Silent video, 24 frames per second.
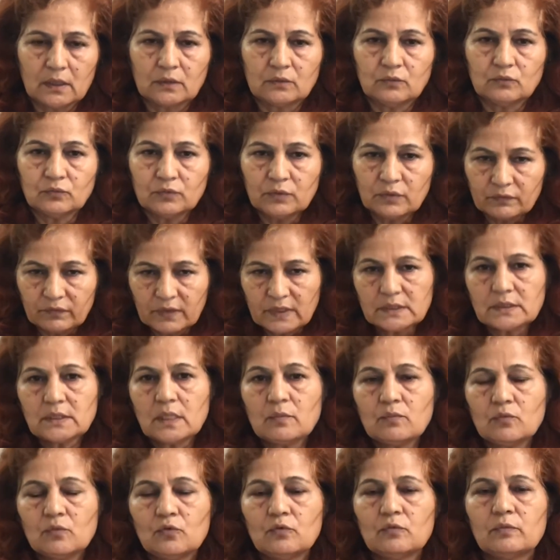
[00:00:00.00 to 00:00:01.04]
to invest the
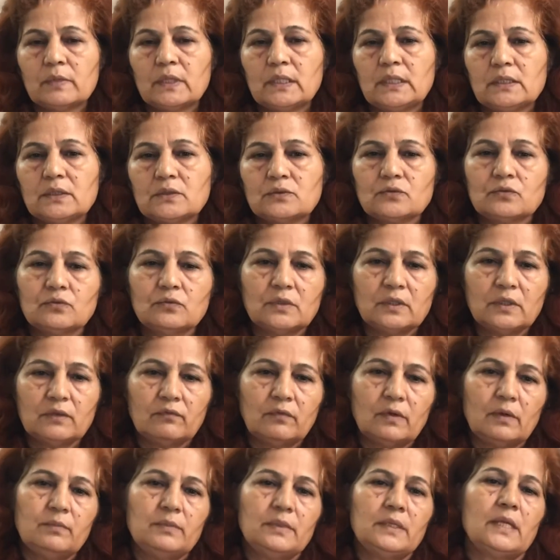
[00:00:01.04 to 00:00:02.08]
more money, so they
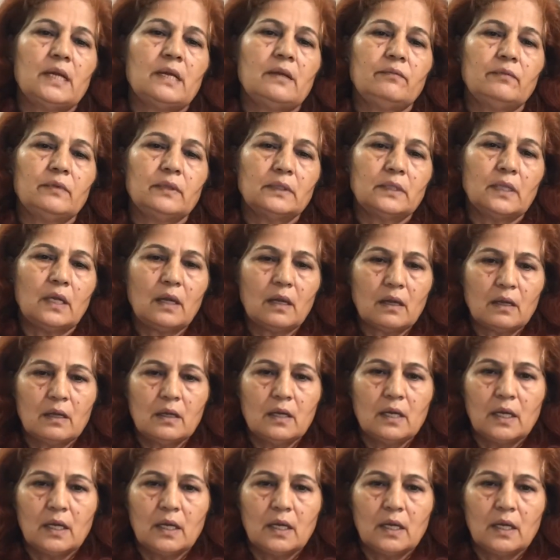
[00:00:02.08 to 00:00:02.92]
will be having the